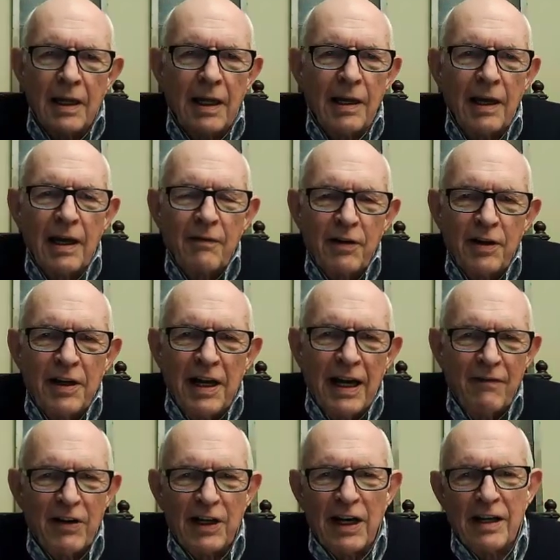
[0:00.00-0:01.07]
have a
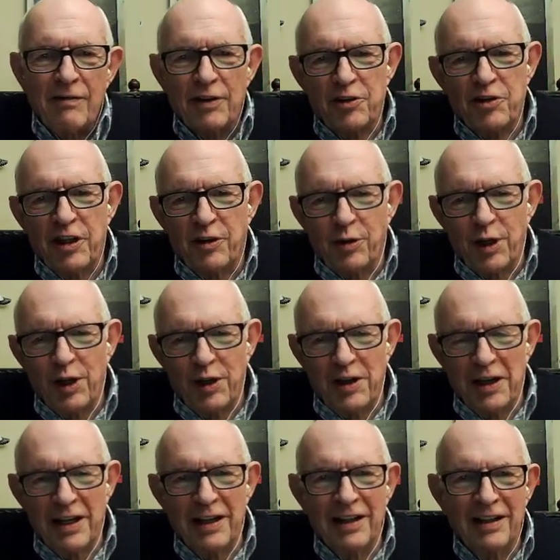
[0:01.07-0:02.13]
kind of a secret
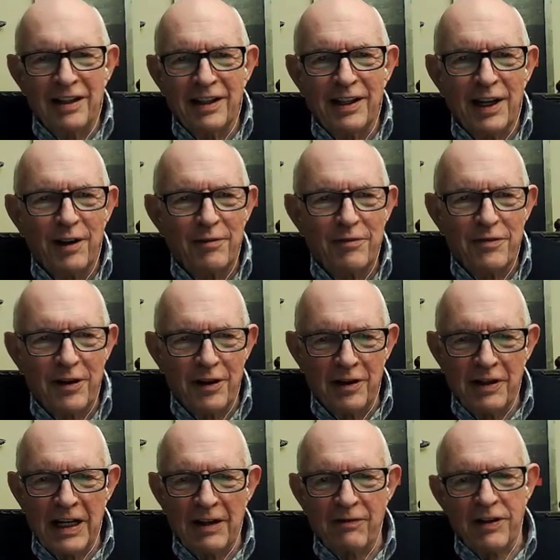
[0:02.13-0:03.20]
love for
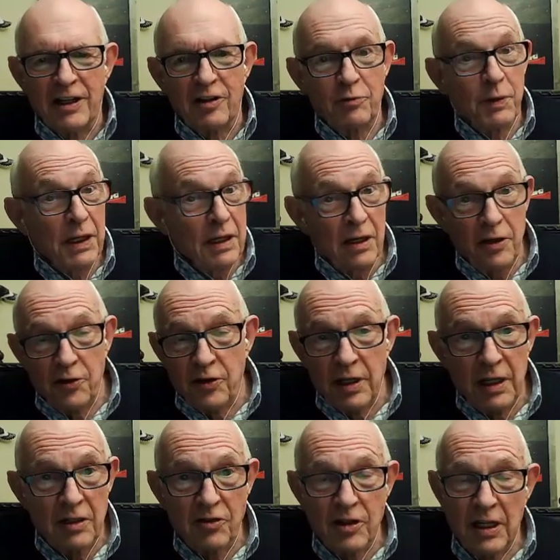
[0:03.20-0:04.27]
Netflix because
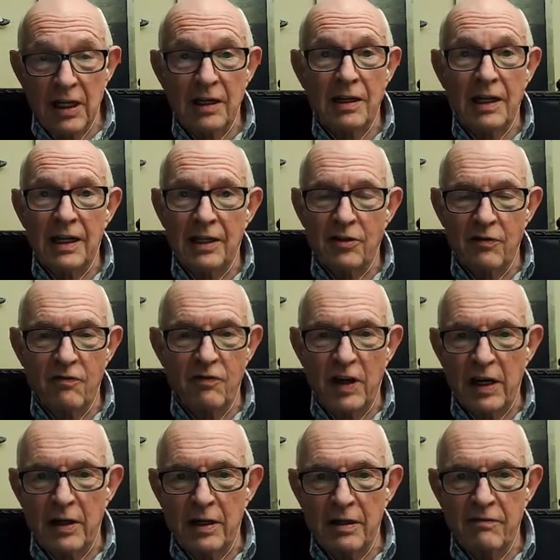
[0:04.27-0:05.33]
it's hit its
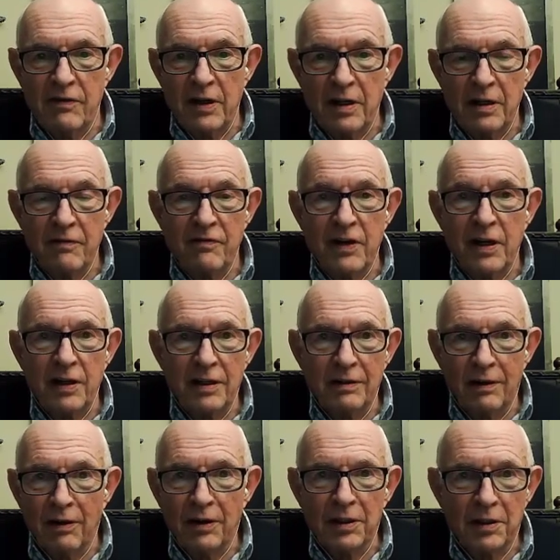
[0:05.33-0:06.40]
very, very, very
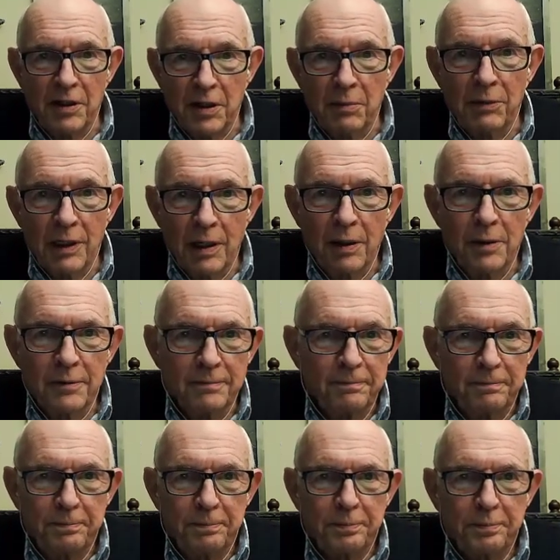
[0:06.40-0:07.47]
long-term low.
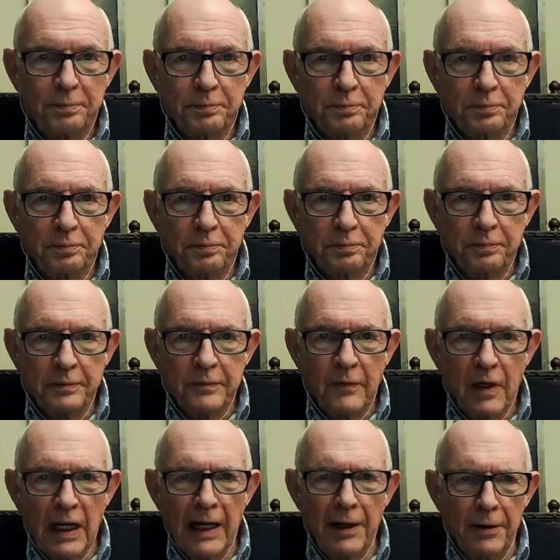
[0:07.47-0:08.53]

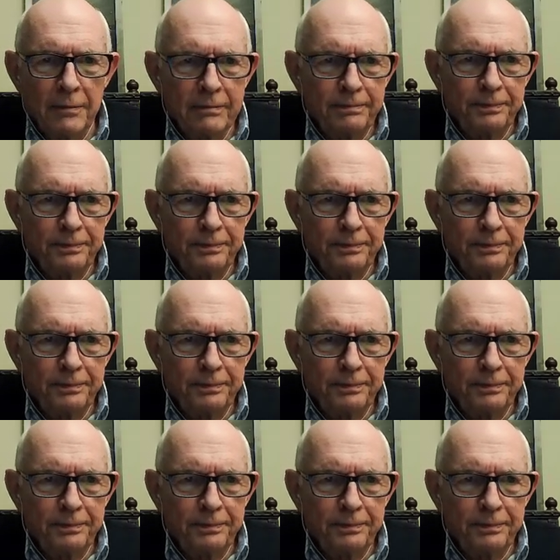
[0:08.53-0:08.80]
Now,